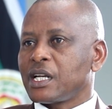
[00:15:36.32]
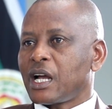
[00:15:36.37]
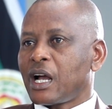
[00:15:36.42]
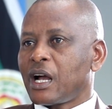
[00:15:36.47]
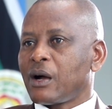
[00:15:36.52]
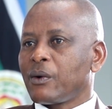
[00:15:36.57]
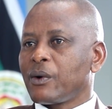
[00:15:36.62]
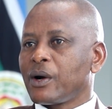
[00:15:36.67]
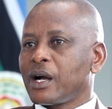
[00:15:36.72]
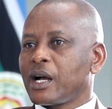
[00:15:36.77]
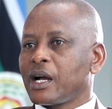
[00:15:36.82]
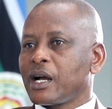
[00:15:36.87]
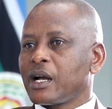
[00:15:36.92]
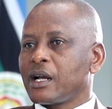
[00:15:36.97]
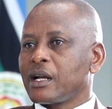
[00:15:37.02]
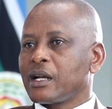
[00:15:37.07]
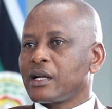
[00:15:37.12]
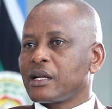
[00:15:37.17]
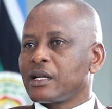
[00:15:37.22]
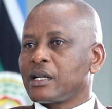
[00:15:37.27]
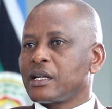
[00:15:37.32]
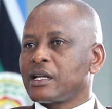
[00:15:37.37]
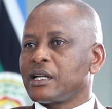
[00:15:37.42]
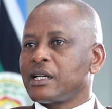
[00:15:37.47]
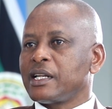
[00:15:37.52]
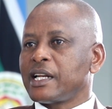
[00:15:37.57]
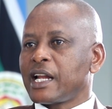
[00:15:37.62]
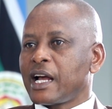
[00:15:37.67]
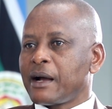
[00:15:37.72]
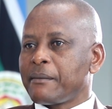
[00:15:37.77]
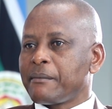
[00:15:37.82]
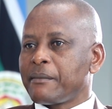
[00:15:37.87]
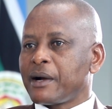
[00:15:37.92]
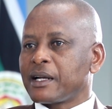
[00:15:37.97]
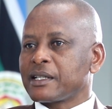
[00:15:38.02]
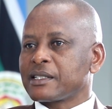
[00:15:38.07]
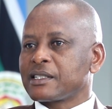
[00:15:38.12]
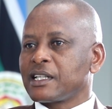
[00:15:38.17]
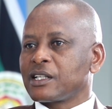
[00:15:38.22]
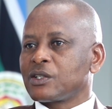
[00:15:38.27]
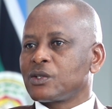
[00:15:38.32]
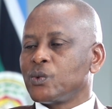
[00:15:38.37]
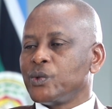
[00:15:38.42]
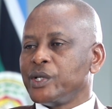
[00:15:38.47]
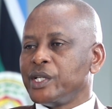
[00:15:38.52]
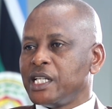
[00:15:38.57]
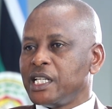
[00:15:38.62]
our numbers that we